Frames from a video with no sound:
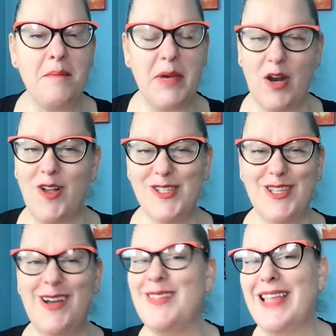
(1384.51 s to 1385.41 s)
but
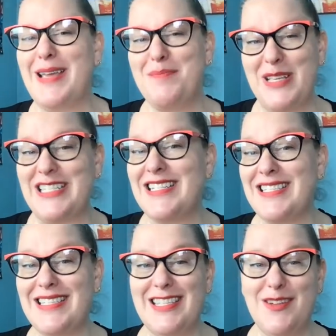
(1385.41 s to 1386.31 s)
also like
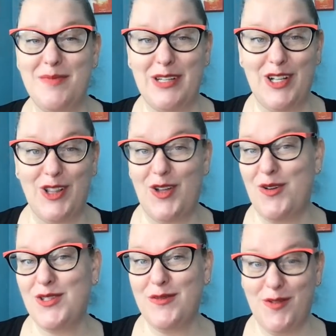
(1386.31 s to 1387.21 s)
businesses that have been
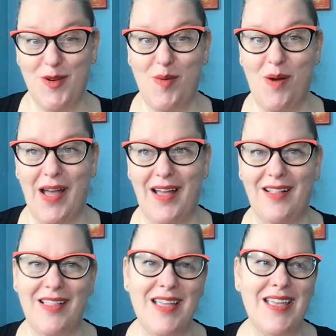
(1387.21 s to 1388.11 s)
closed for a while,